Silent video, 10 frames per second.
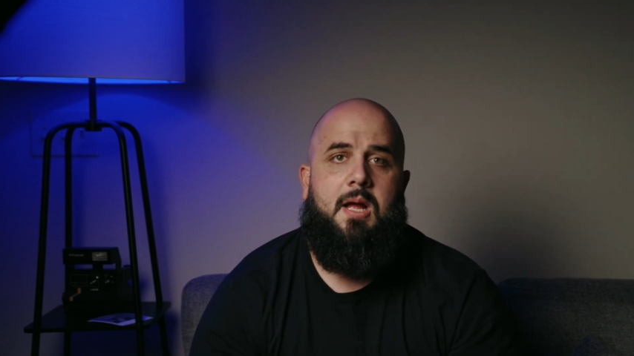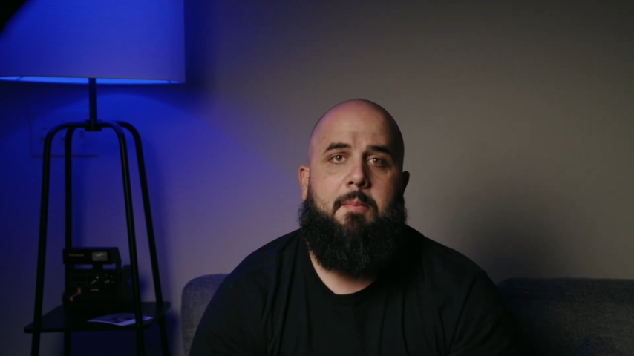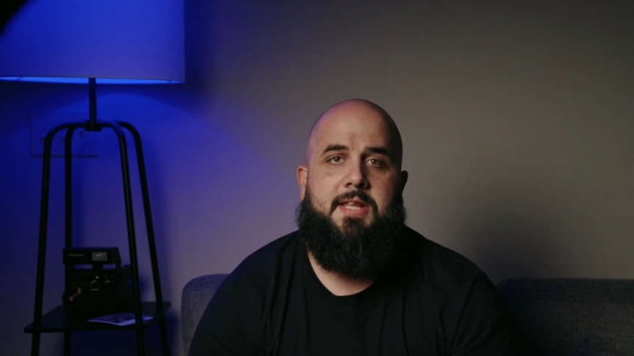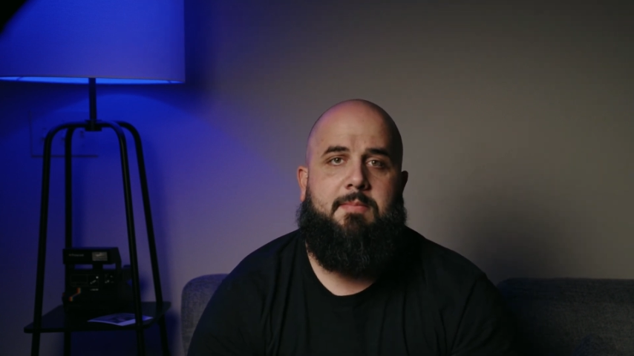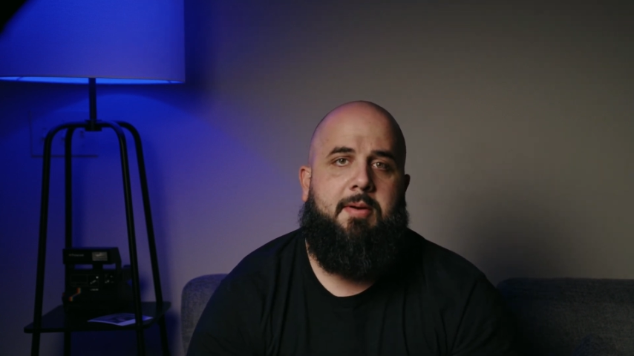
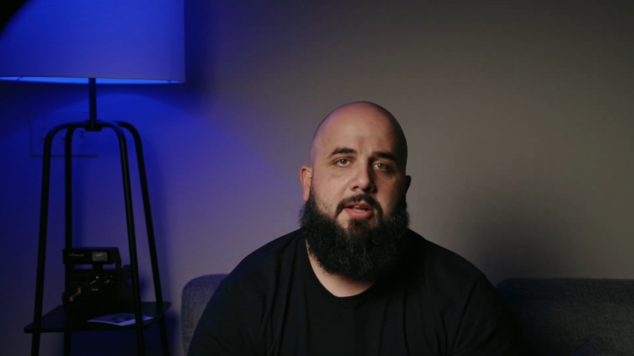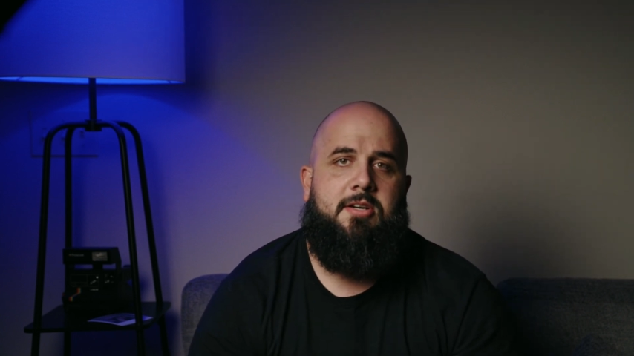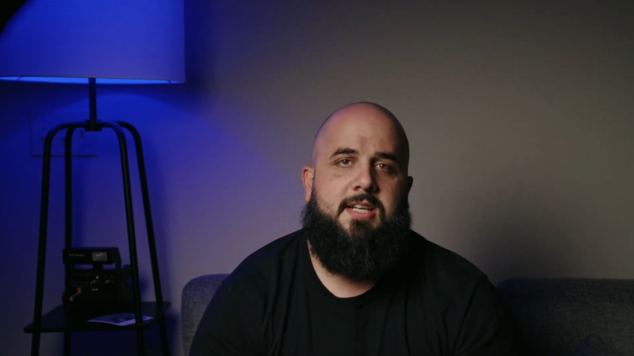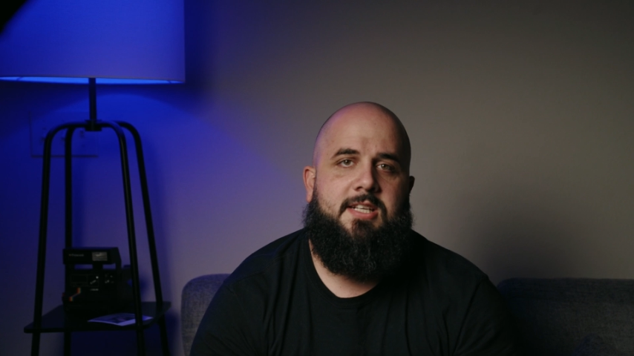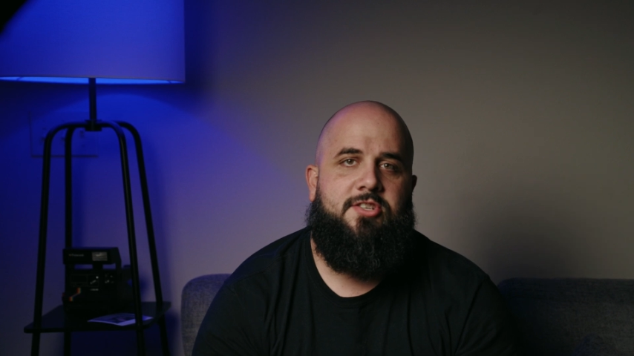But the propeller
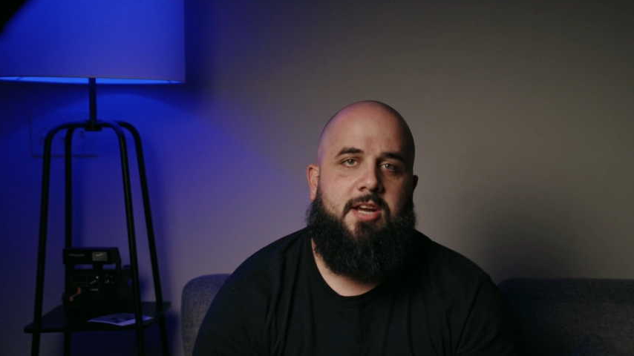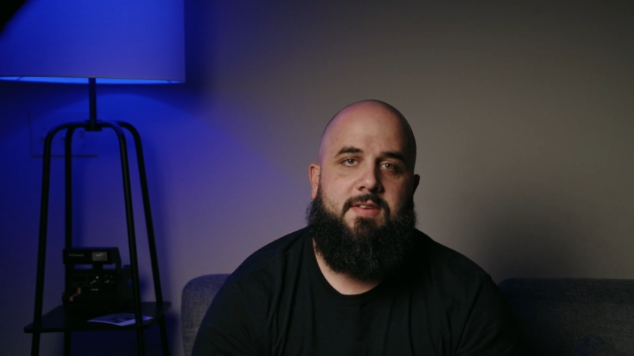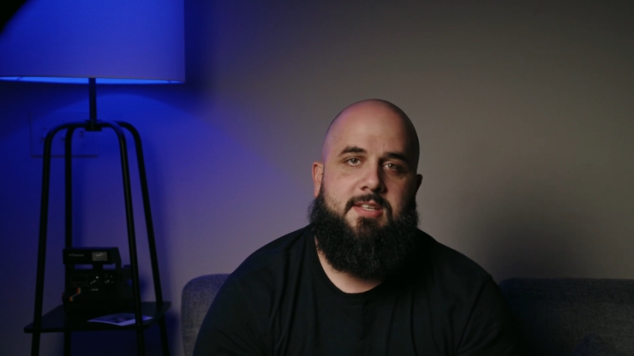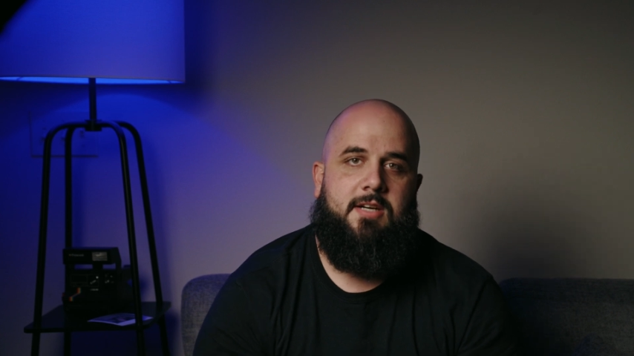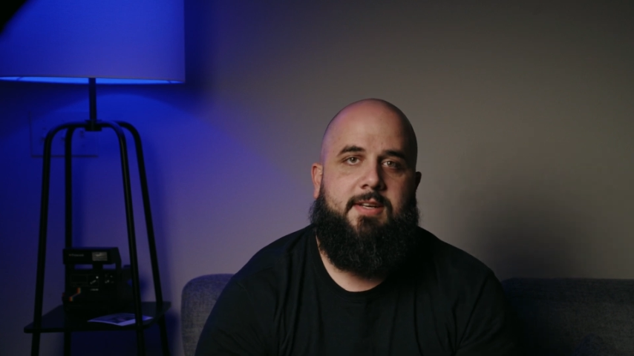did shave
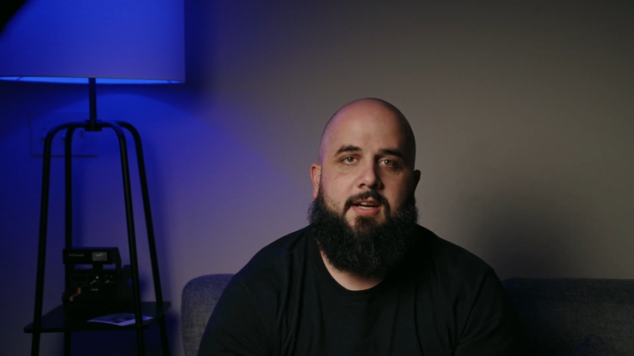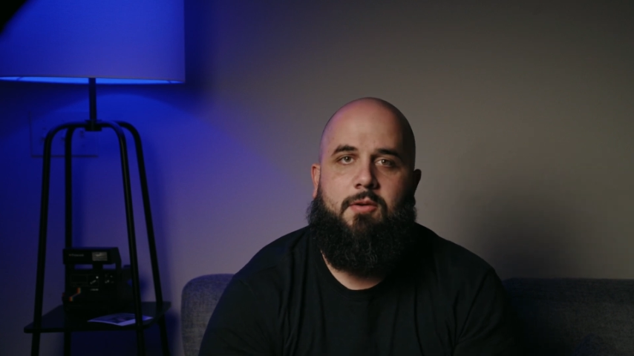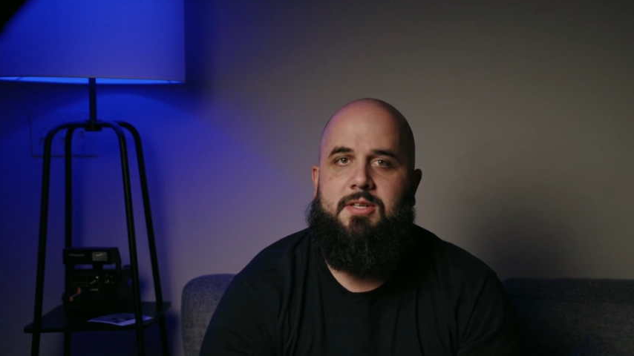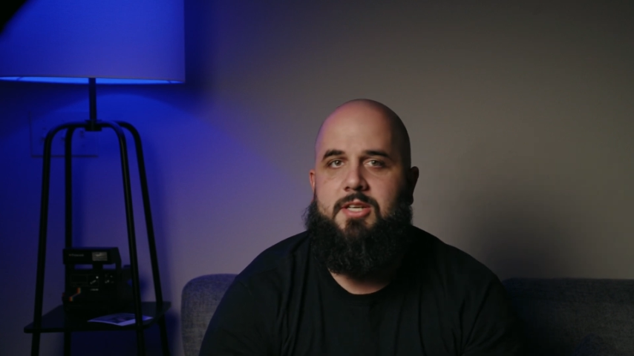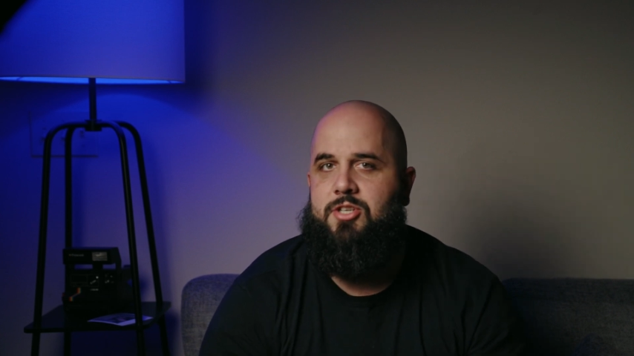itself down, and
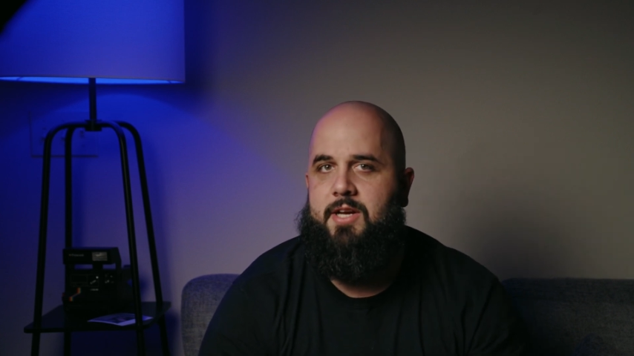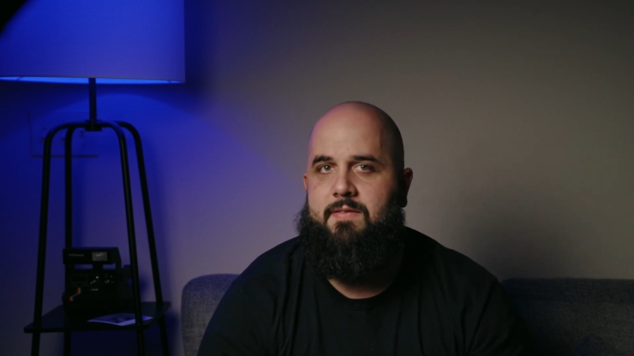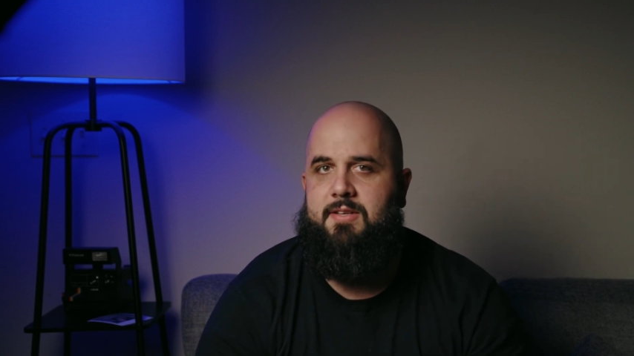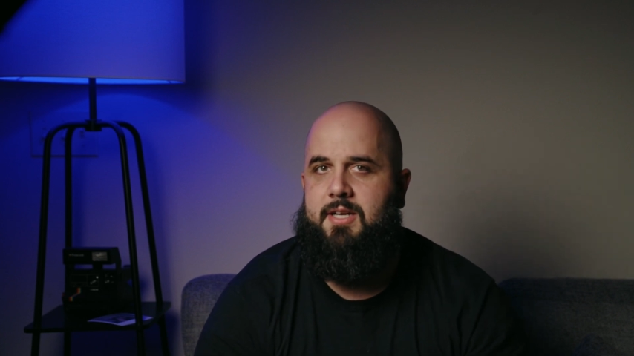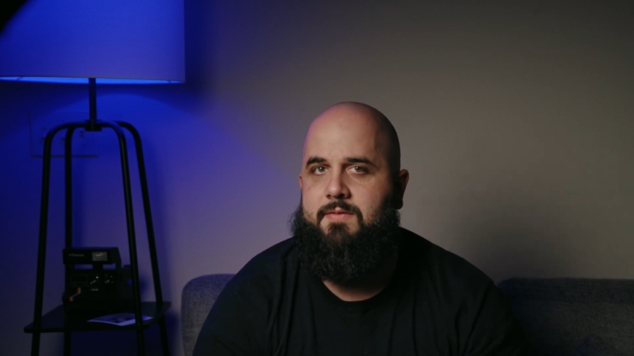once it shaved
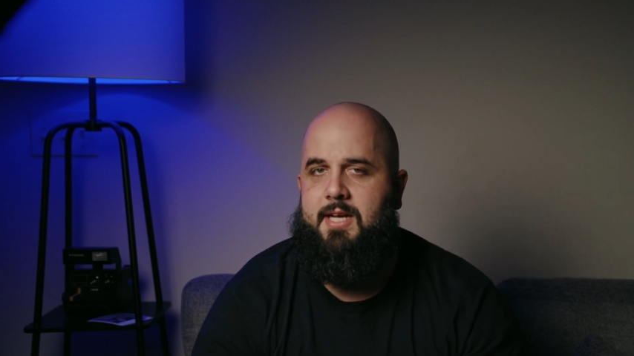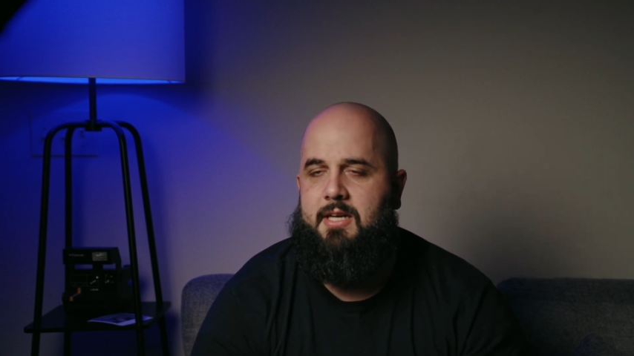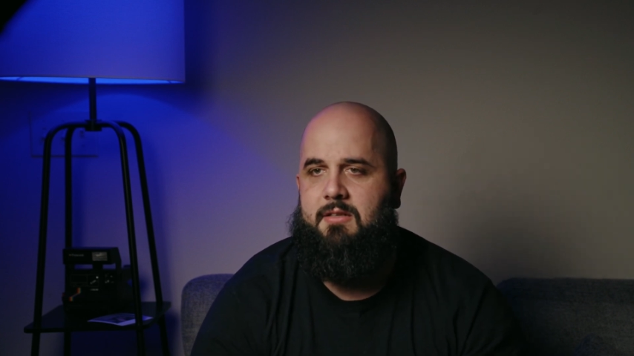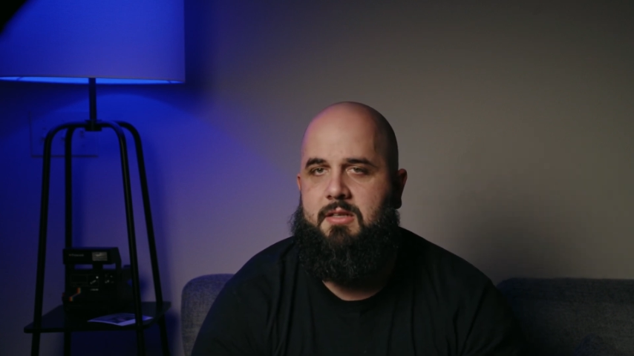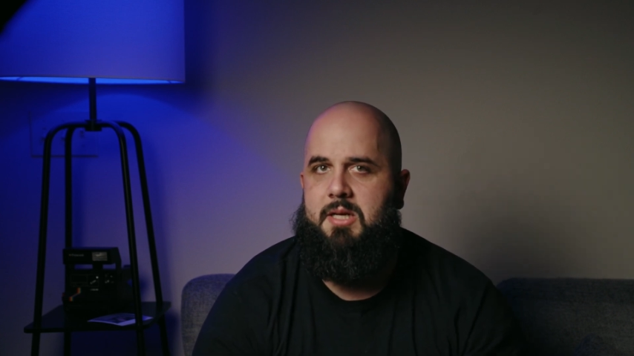itself
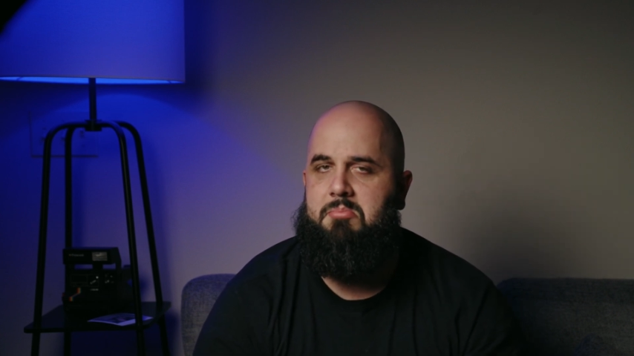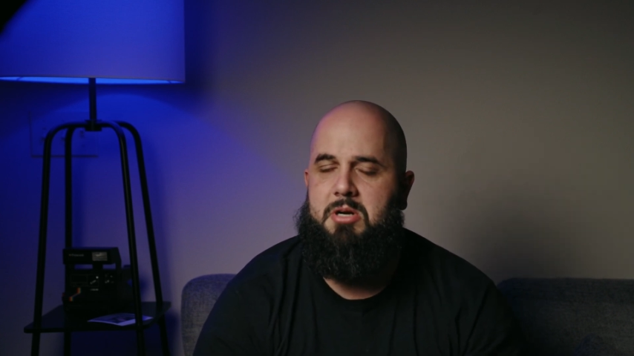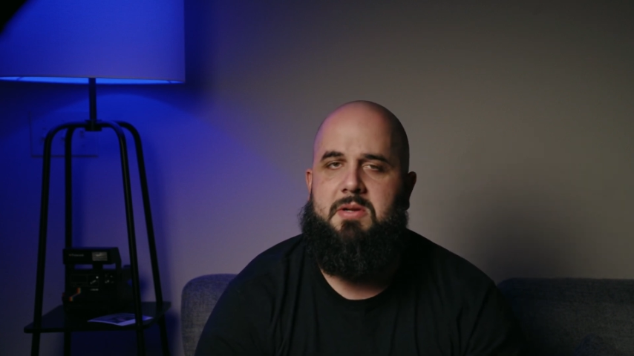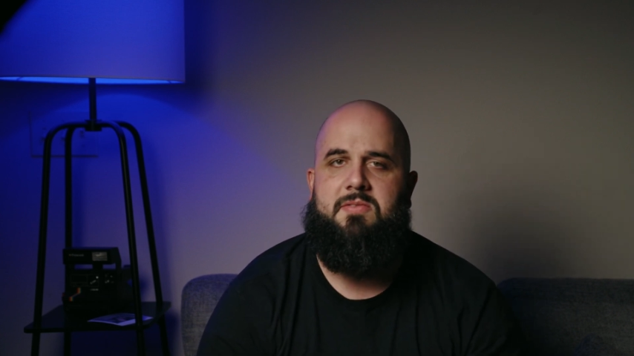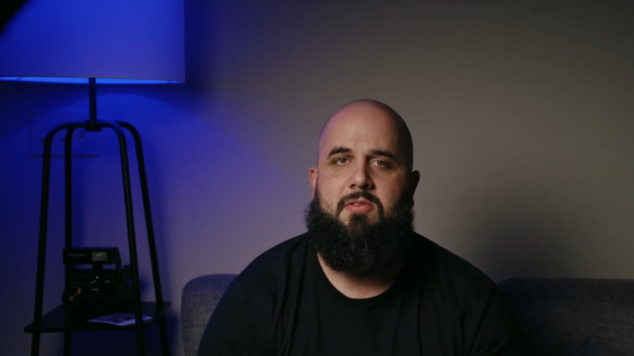down, it
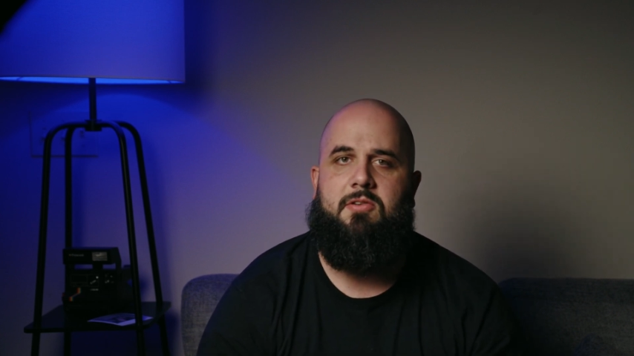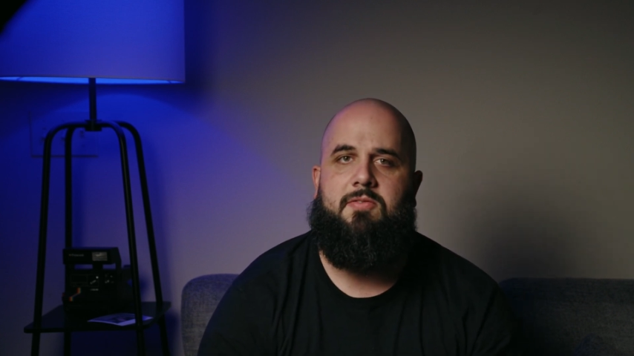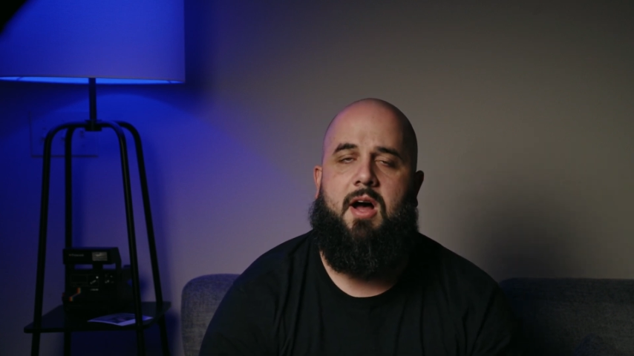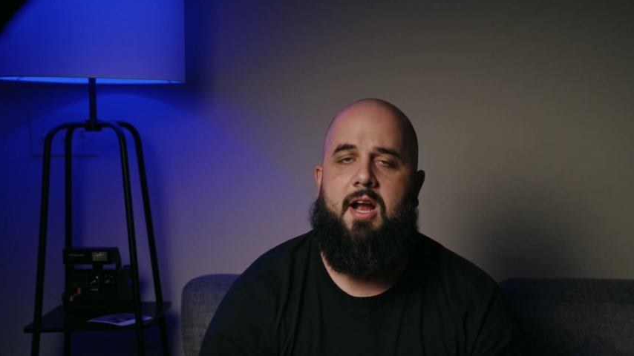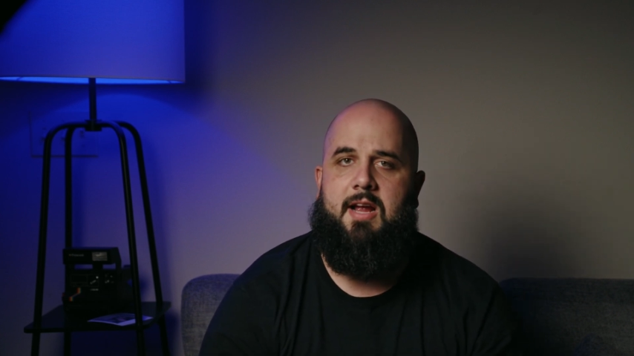pretty much flew fine.